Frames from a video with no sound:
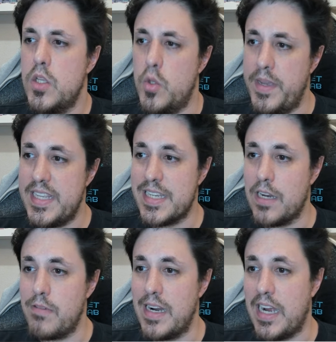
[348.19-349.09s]
You may
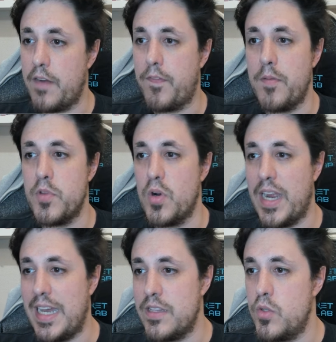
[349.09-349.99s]
discard 1 card from your
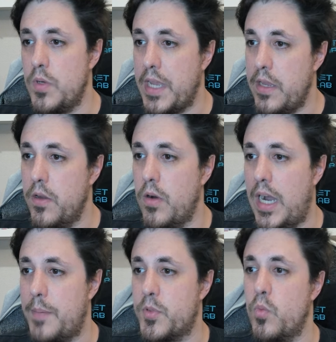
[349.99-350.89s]
hand, you KO
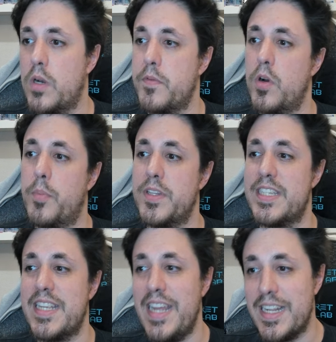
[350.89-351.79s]
up to 1 of your
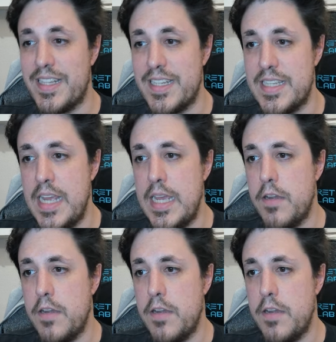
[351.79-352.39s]
opponent's characters